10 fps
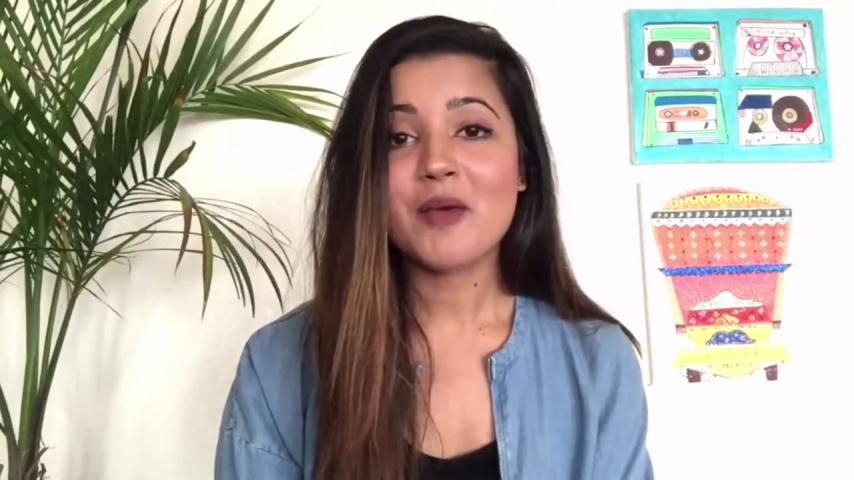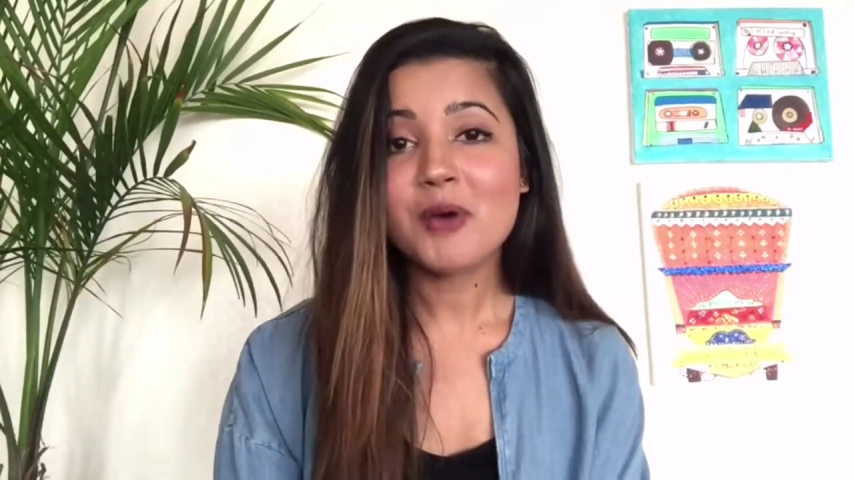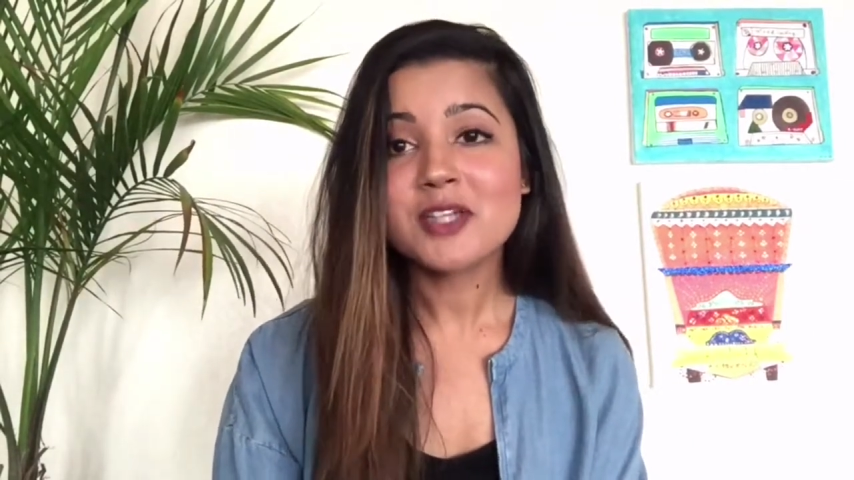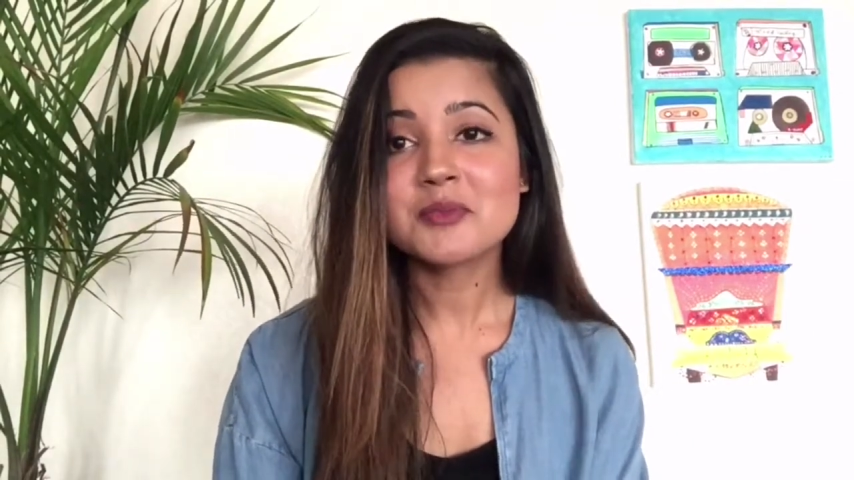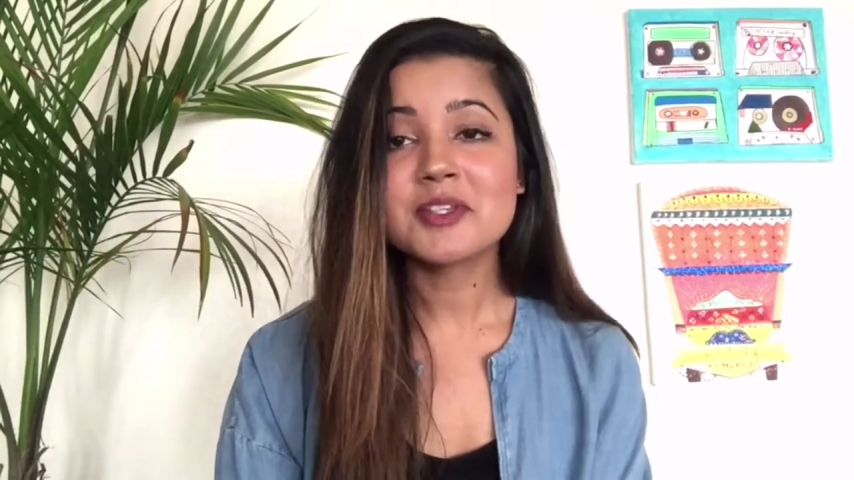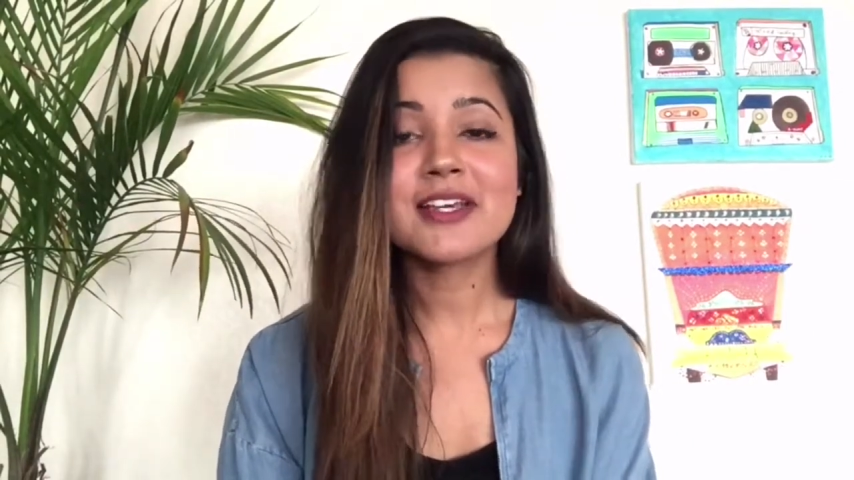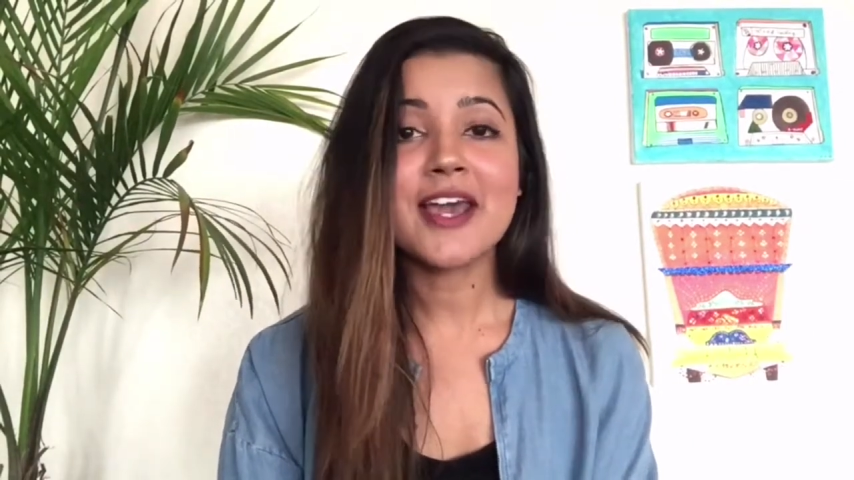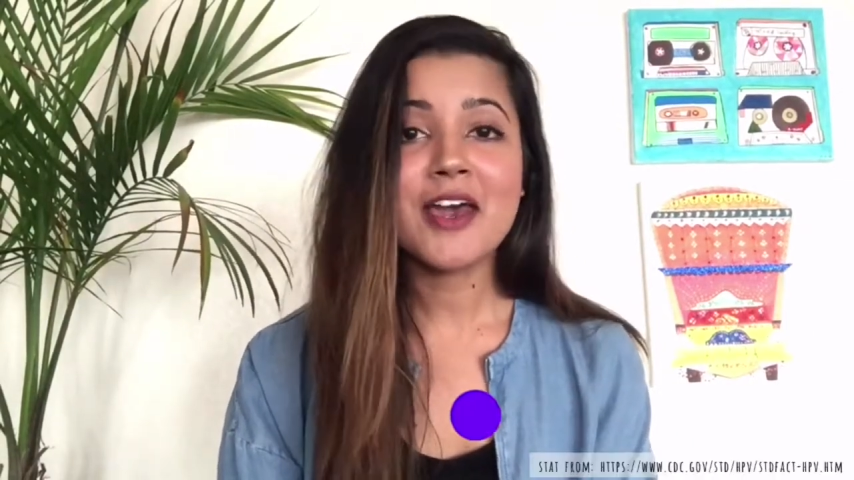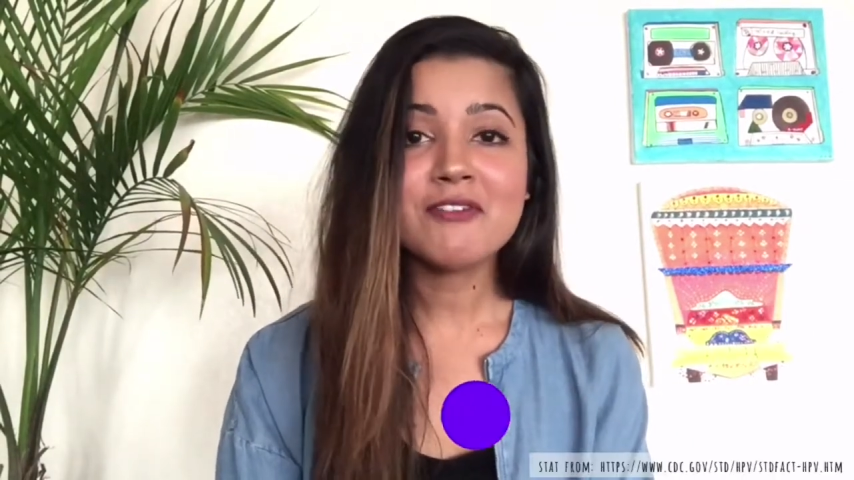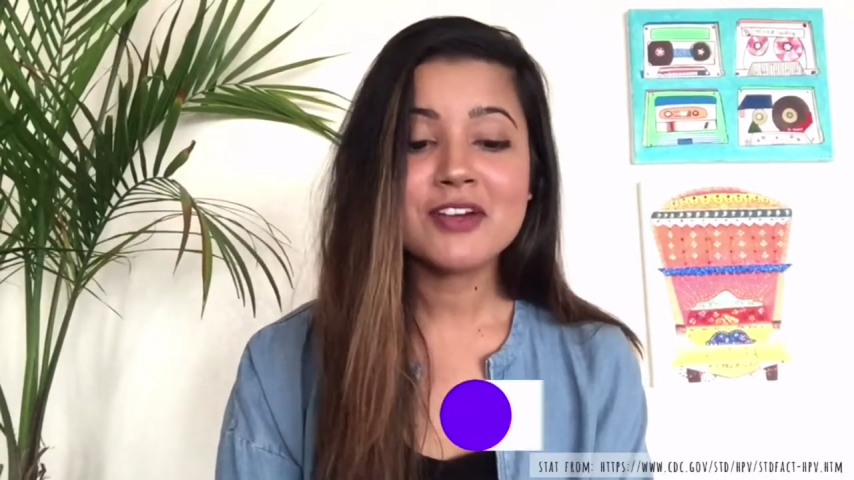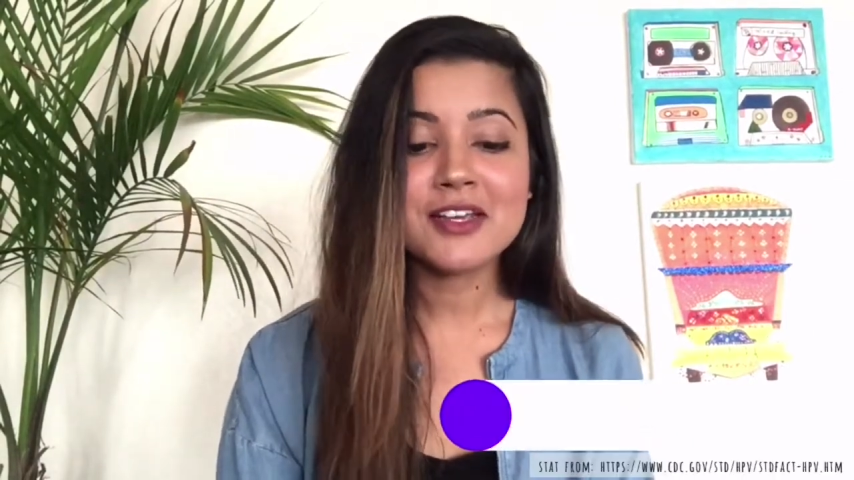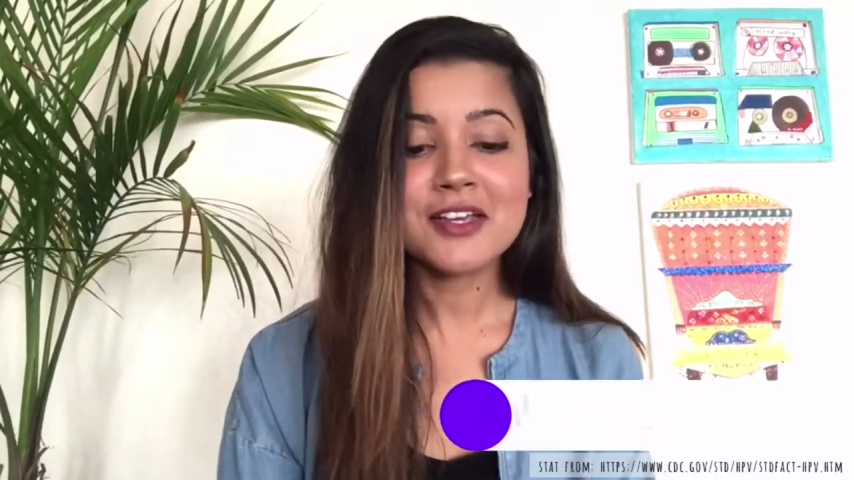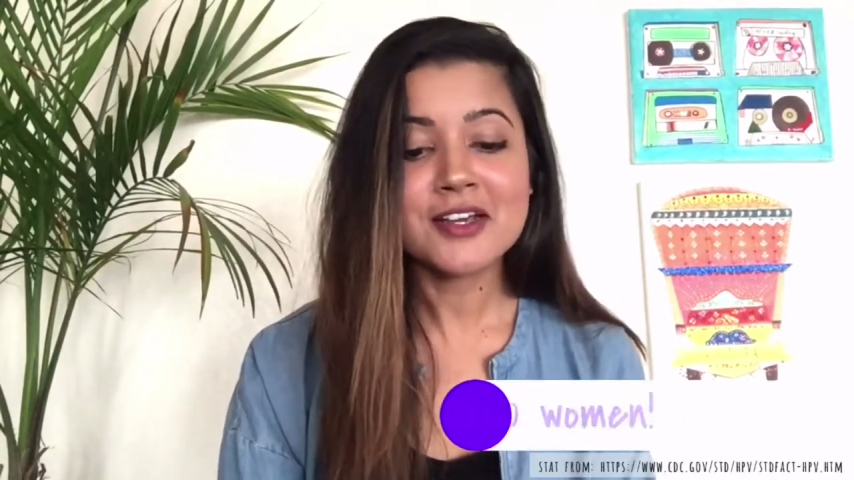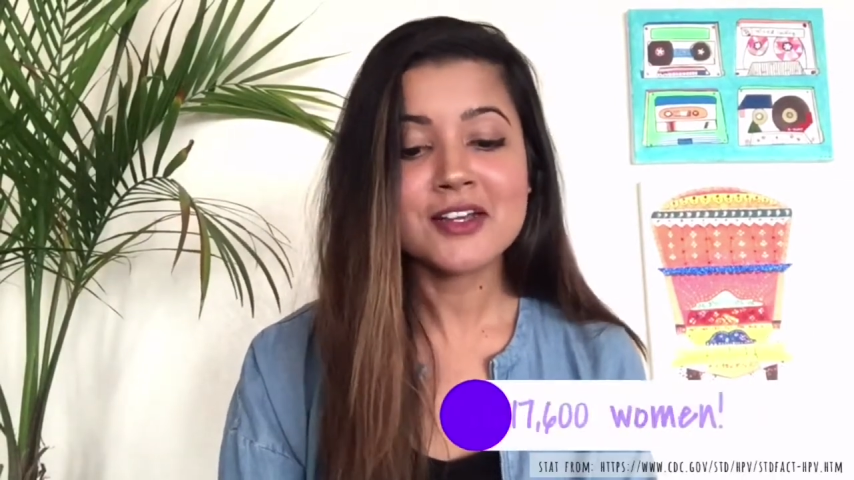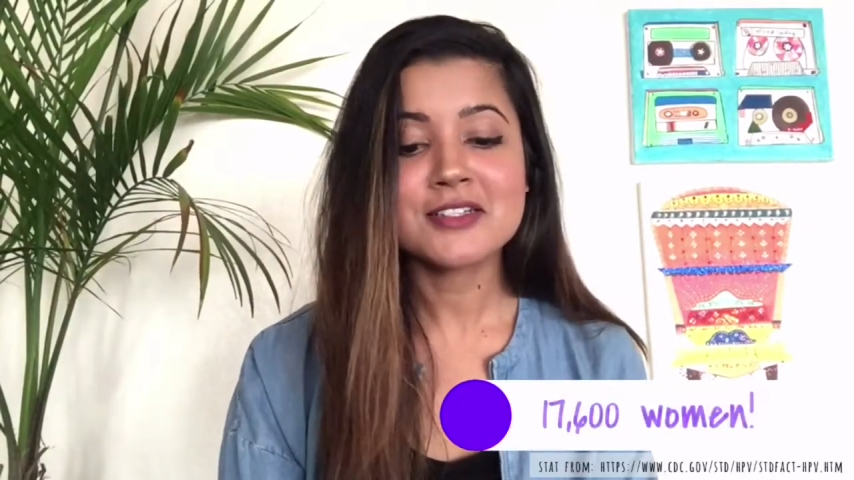Approximately every
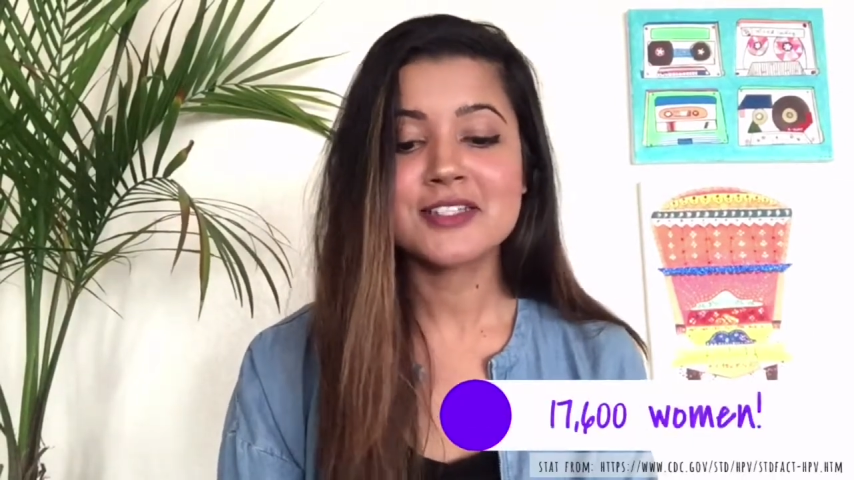year,